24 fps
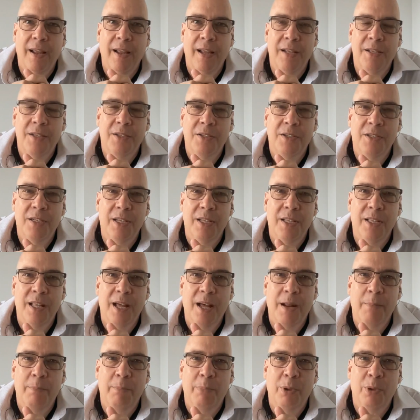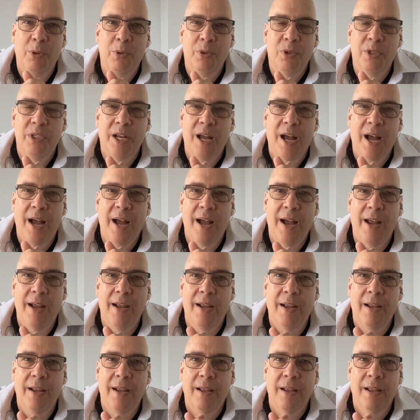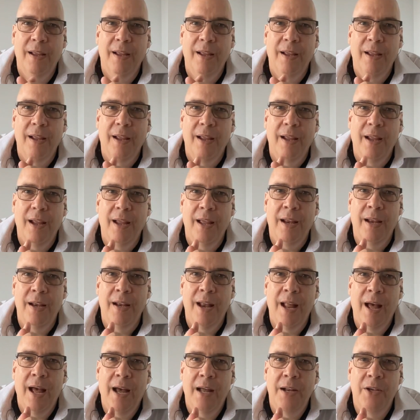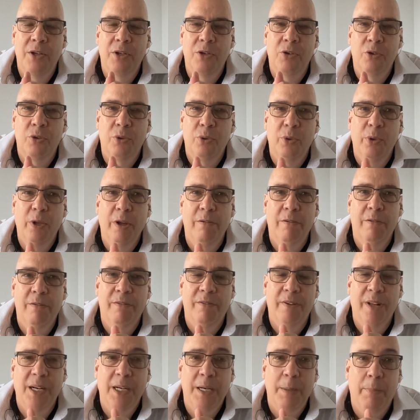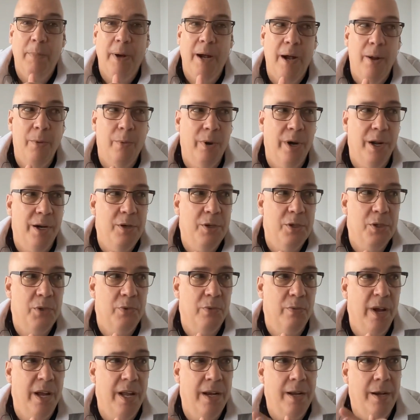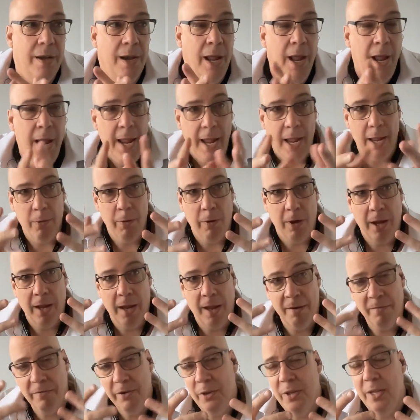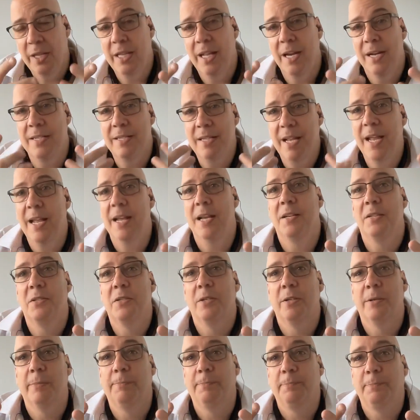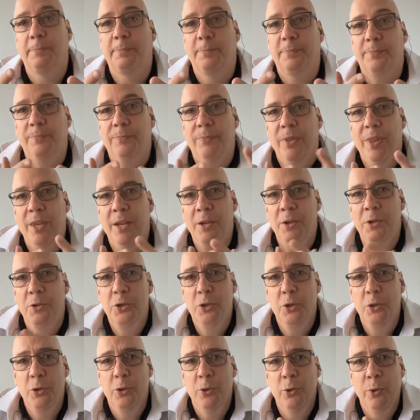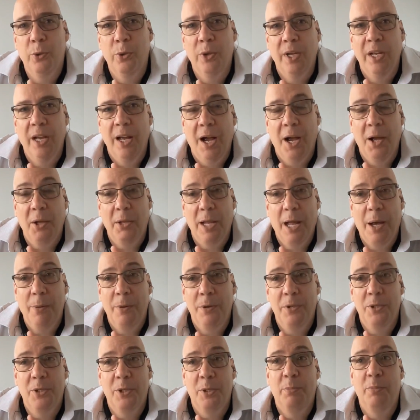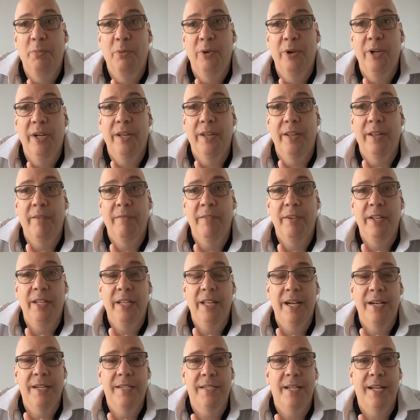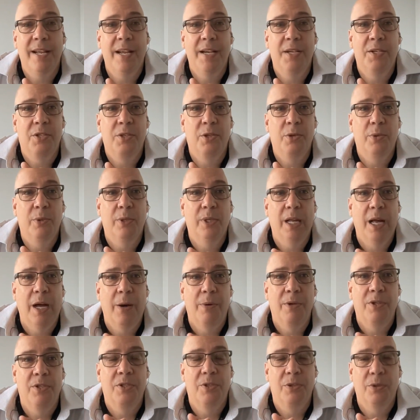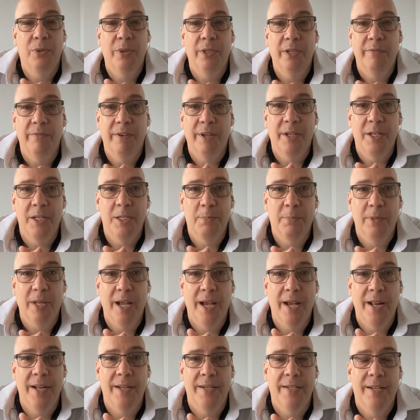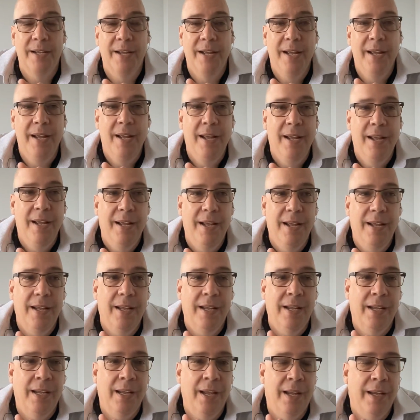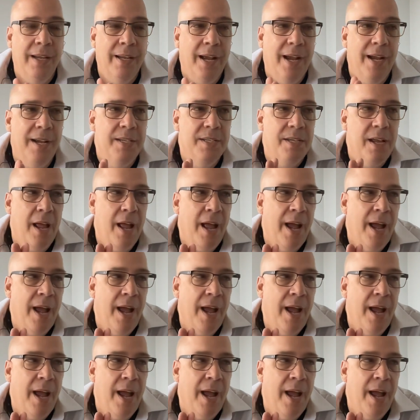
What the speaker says: and see that blue sky and not truly reflect upon what I just read and everything that it takes to allow us to breathe, everything that it takes to allow us to live on this planet? And guys,